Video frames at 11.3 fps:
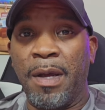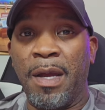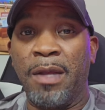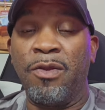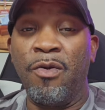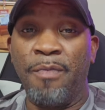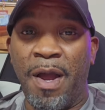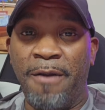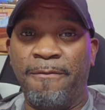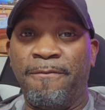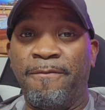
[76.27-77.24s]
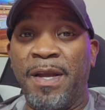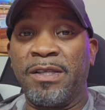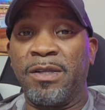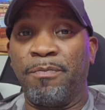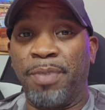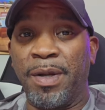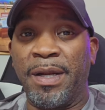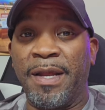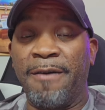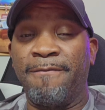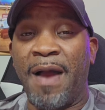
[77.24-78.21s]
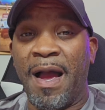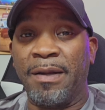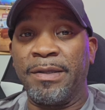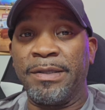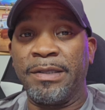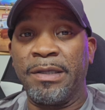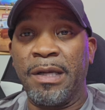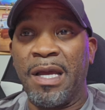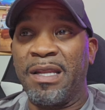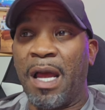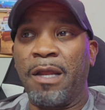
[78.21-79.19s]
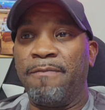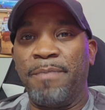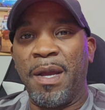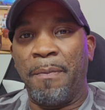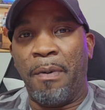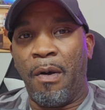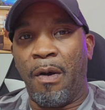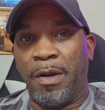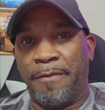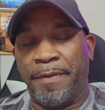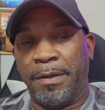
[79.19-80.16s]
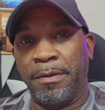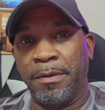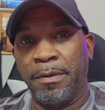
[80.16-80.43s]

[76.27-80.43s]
and you might face the brunt of their violence and not even be a part of it.